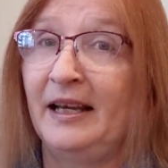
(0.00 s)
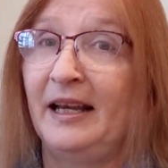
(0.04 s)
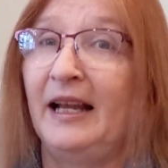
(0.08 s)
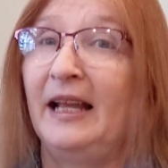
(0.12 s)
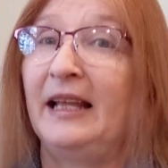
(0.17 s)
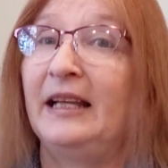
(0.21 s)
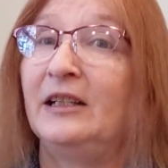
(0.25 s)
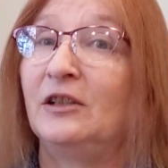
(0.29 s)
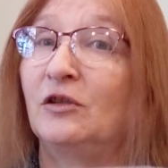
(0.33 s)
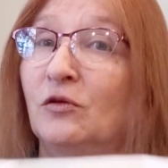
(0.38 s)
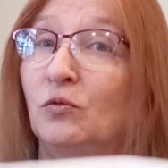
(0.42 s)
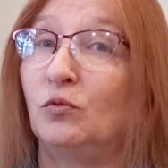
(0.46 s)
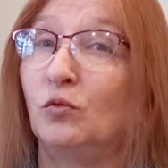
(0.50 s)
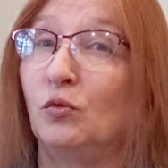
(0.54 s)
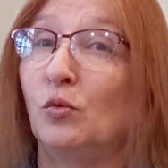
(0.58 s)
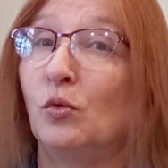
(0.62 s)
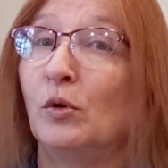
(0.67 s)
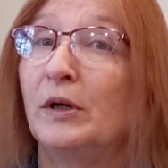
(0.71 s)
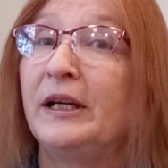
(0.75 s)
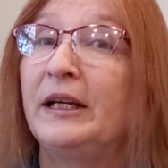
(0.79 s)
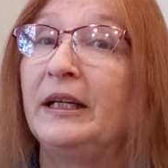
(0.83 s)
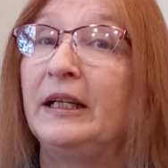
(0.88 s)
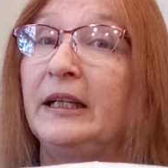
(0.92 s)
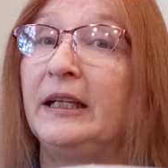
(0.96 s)
And it's
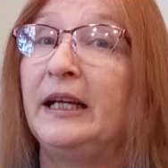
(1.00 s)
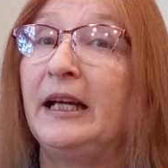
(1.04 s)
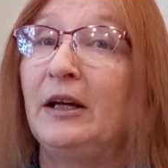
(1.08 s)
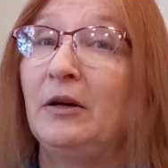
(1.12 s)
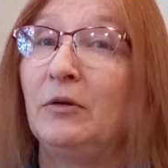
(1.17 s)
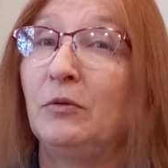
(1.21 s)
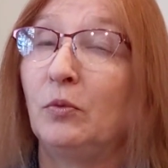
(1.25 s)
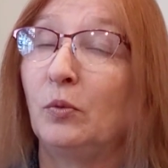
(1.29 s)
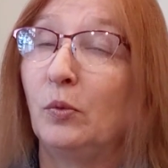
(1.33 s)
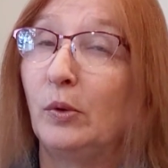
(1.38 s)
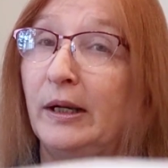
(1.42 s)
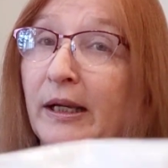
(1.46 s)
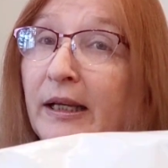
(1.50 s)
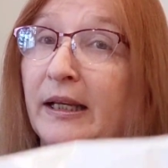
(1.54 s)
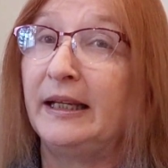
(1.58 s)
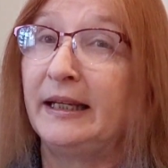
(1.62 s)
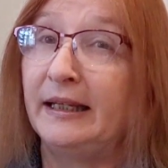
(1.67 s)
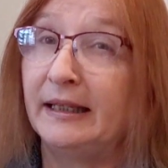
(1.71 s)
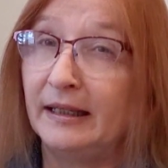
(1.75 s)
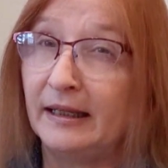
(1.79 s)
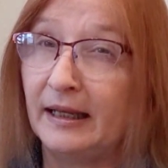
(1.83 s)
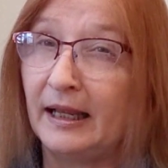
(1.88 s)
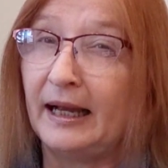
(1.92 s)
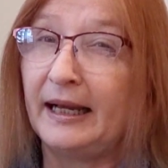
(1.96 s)
really, really
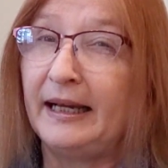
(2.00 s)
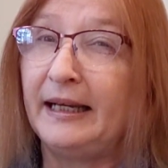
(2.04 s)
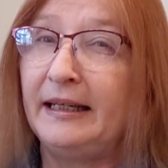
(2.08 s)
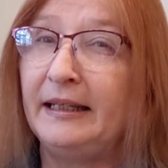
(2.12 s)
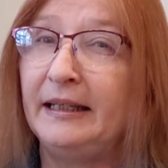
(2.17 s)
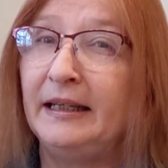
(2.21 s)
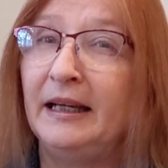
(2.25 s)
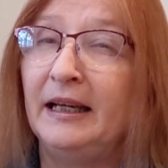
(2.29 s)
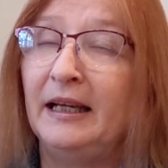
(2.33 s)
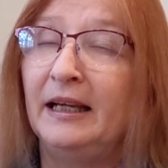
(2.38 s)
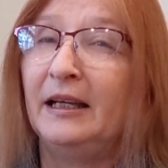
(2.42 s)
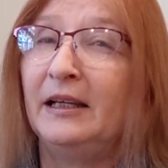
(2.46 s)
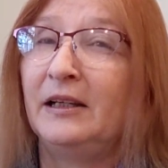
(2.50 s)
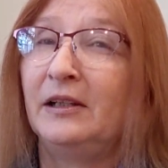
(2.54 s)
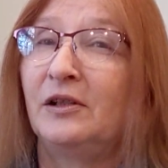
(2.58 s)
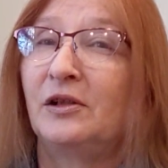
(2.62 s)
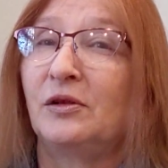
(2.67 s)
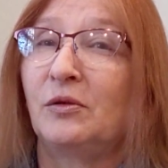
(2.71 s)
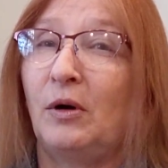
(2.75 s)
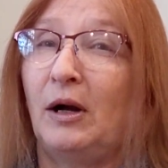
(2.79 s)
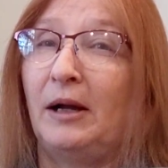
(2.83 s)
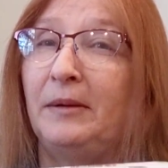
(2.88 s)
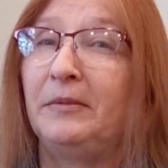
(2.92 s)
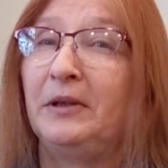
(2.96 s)
light.
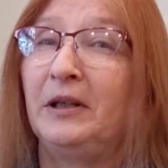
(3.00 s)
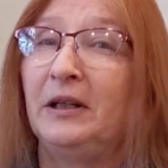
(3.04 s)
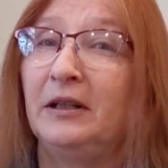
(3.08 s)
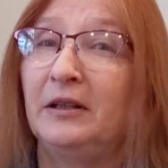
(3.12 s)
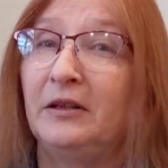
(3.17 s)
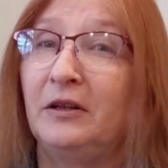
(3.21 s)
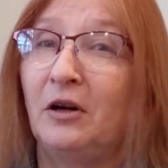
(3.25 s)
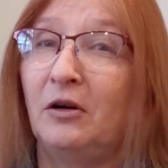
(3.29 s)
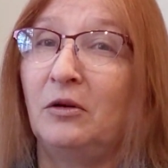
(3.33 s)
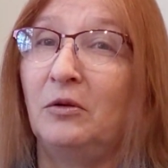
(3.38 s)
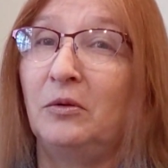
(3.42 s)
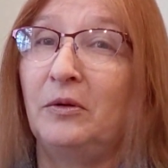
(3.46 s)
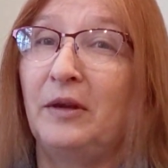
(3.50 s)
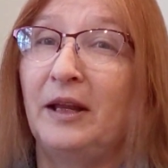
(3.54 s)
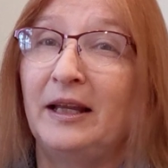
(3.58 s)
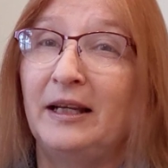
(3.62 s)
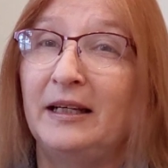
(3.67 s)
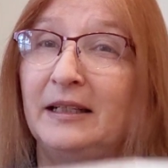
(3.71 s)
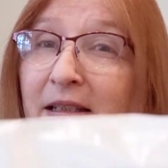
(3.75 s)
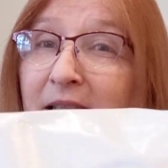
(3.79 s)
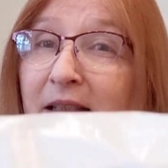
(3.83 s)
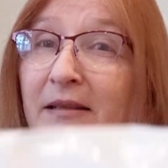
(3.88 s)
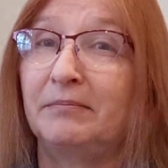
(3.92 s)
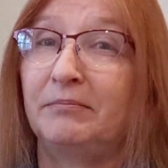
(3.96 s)
So I'm going to go
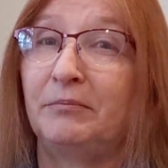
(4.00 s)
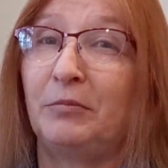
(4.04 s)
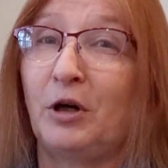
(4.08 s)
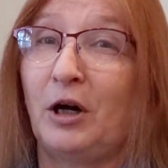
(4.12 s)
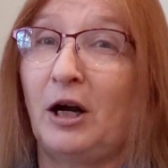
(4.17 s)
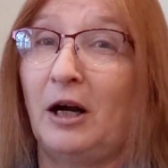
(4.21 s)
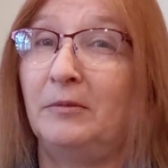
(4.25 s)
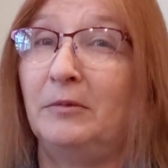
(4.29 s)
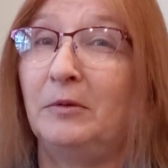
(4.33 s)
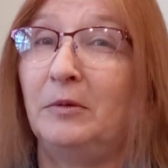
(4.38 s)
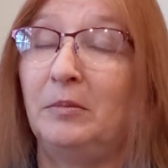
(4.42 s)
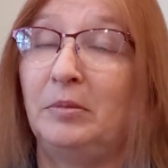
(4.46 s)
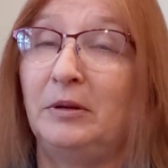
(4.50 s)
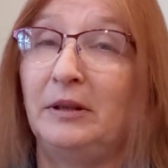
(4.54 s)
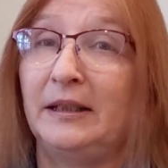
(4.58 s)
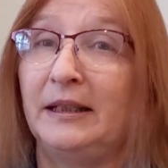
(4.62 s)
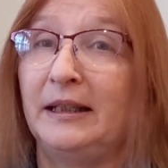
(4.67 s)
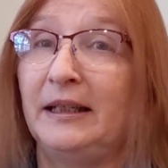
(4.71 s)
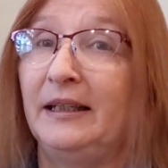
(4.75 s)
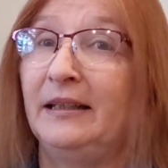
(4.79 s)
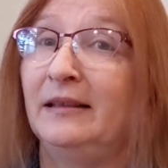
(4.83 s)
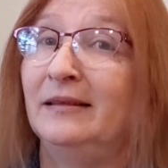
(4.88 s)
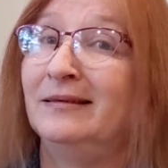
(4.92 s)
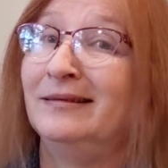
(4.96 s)
that it's
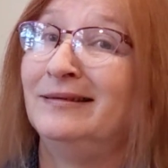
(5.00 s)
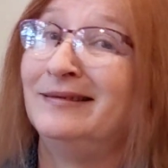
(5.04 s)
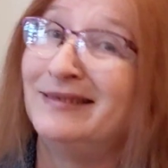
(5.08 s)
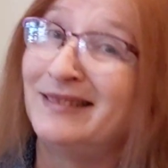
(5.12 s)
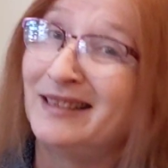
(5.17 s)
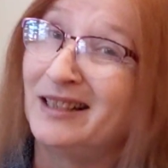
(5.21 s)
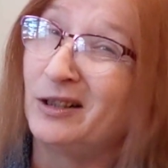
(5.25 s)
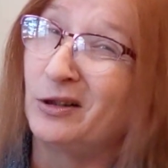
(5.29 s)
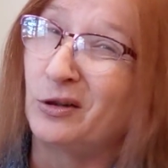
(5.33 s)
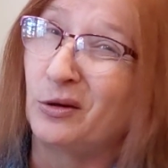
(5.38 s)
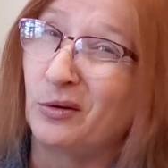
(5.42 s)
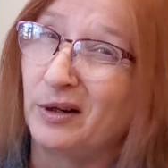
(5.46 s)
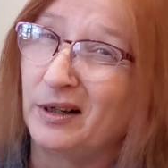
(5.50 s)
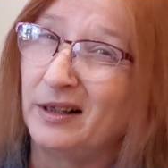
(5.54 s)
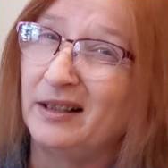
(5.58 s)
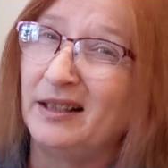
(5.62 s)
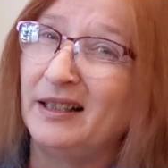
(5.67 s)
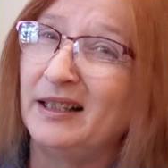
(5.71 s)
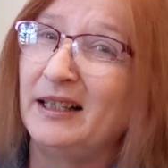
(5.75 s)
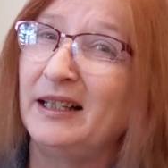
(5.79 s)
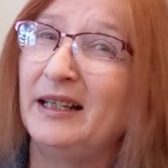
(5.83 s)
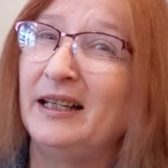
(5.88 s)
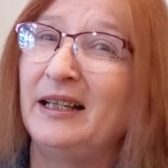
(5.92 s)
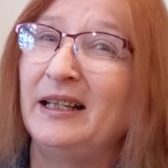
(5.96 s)
probably
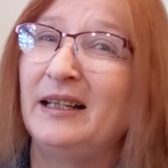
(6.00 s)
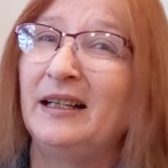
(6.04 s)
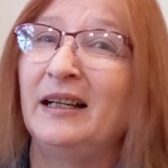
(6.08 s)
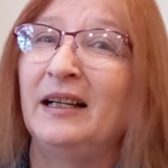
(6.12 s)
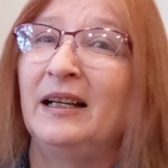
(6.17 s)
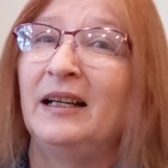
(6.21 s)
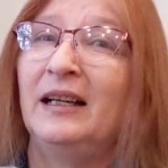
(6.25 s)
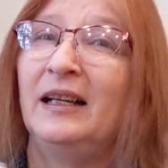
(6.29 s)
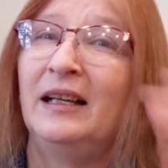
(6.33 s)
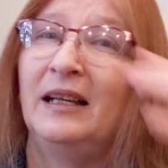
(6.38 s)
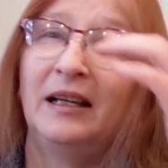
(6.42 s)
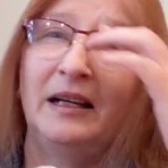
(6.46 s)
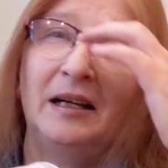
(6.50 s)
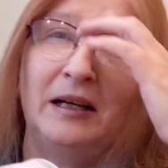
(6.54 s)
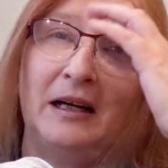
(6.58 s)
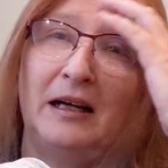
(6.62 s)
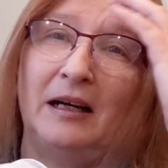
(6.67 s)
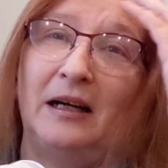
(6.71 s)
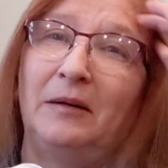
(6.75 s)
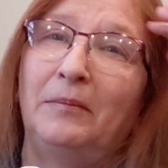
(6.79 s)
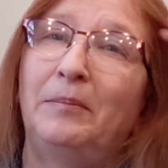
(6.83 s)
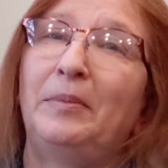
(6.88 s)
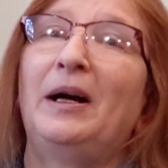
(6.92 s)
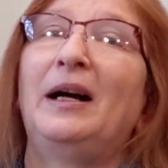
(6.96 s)
acrylic,
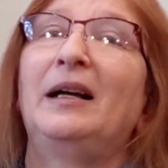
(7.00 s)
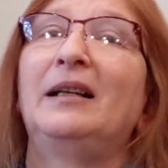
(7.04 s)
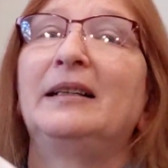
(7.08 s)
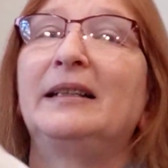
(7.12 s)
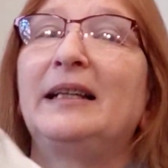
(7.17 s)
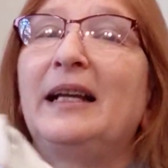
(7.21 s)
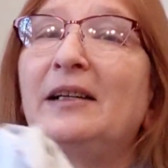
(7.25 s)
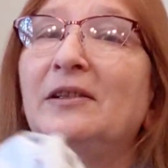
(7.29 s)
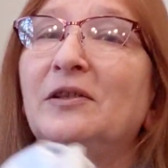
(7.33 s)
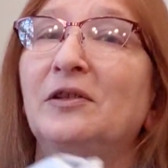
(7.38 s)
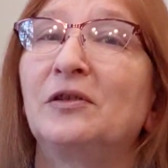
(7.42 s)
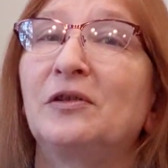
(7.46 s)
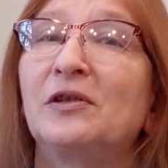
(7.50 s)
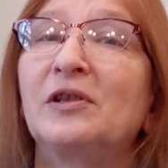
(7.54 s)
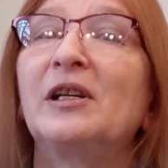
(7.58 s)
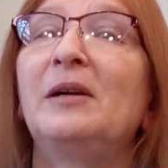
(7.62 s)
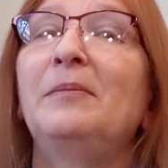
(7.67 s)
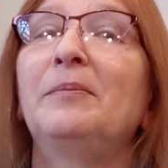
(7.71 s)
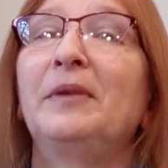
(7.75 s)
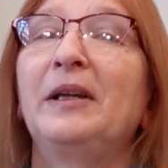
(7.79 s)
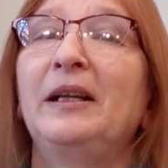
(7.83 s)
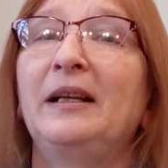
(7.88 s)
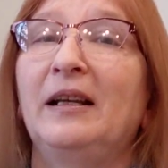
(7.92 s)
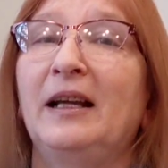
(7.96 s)
polyester,
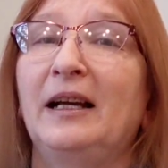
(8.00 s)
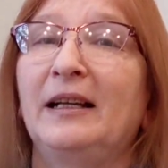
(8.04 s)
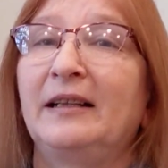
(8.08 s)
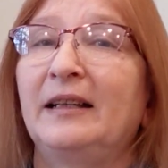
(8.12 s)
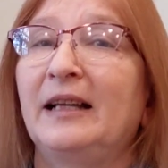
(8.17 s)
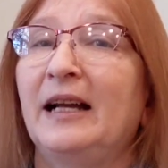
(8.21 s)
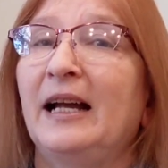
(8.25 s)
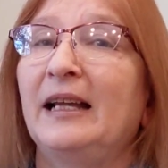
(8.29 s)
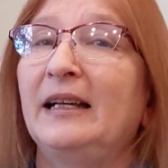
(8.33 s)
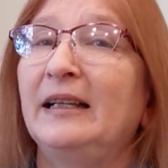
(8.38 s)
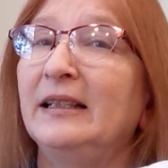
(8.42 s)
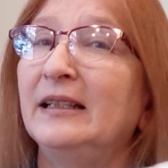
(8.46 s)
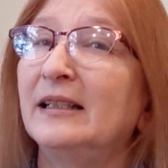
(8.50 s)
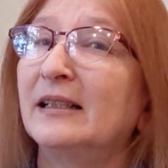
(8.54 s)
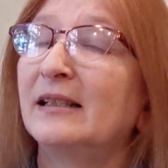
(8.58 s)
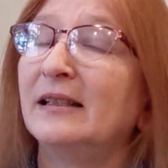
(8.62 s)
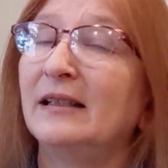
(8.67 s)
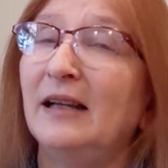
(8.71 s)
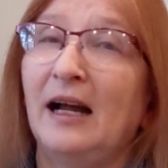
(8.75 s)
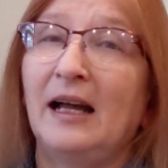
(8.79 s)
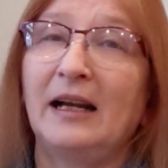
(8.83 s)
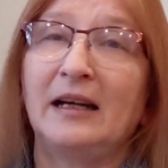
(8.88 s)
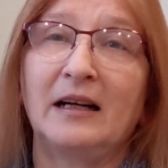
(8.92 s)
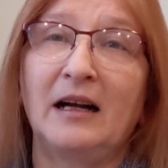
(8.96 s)
something like that. It is
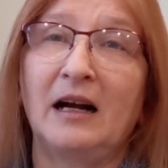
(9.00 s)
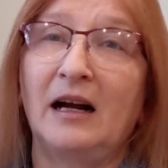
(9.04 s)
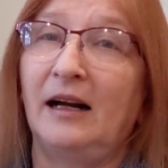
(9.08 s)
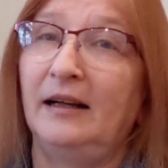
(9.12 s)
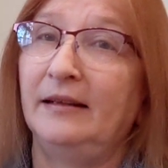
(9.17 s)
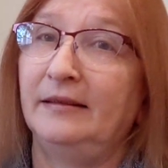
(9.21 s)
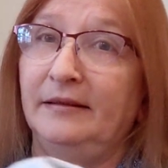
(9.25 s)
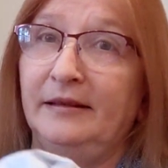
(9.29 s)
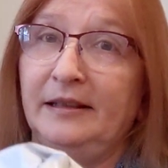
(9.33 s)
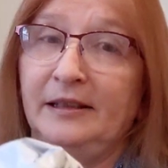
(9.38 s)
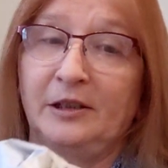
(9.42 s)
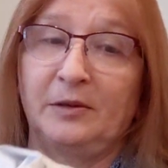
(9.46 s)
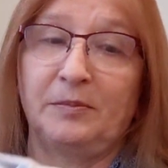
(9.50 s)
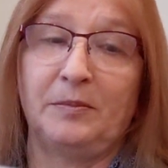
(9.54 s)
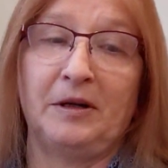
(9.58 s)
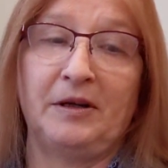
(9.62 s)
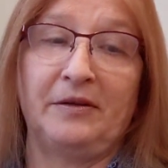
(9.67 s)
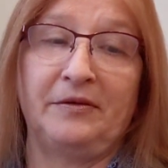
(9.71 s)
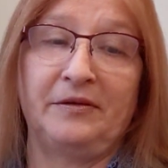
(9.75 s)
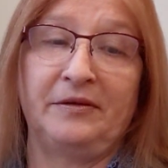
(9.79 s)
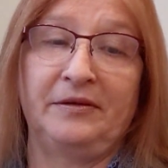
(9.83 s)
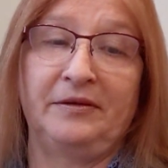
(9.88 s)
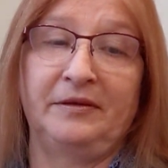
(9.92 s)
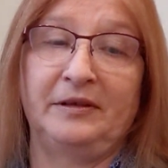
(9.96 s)
not a cotton this
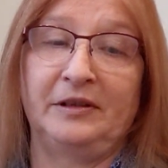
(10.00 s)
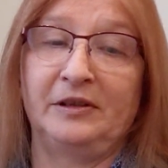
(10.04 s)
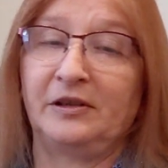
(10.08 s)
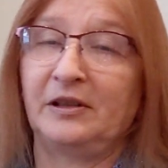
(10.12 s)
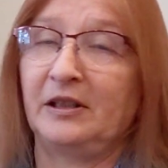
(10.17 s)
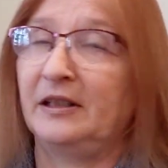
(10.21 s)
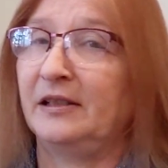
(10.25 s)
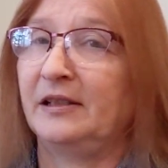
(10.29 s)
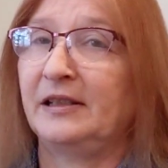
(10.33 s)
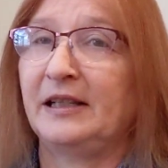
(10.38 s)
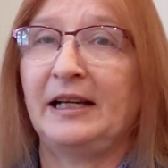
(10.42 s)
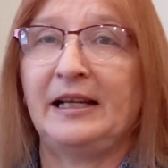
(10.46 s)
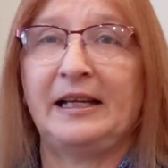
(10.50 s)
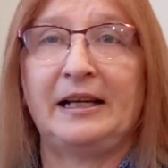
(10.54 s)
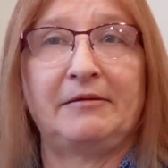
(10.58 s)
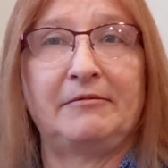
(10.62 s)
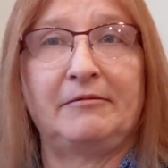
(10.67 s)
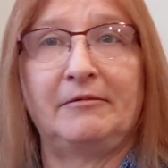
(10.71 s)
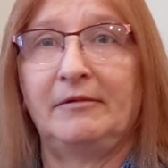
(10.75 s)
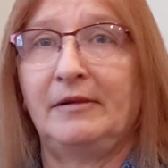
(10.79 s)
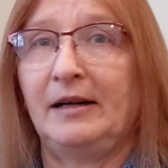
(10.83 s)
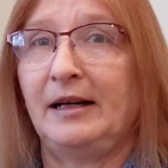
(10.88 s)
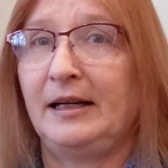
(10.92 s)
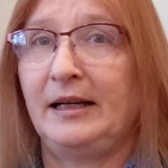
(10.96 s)
month. I'm just going to say
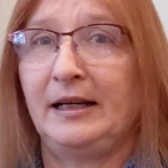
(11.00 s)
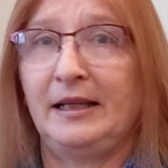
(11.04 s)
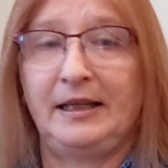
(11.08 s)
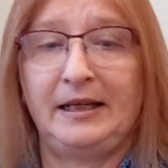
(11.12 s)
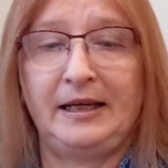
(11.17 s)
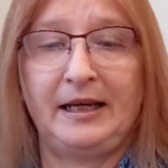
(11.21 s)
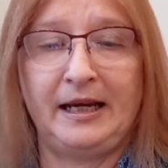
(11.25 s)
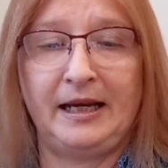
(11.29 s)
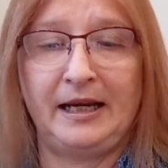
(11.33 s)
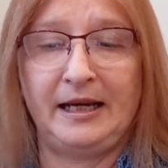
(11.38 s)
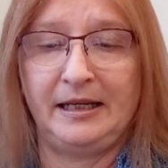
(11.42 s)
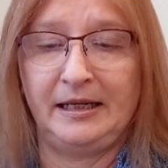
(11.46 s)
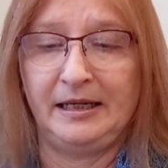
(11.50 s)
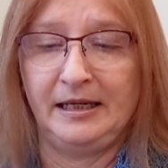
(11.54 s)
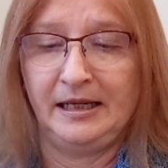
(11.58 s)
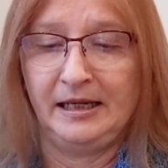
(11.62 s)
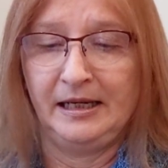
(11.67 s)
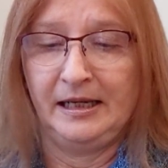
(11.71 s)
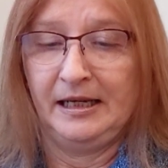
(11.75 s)
that right out of the gate.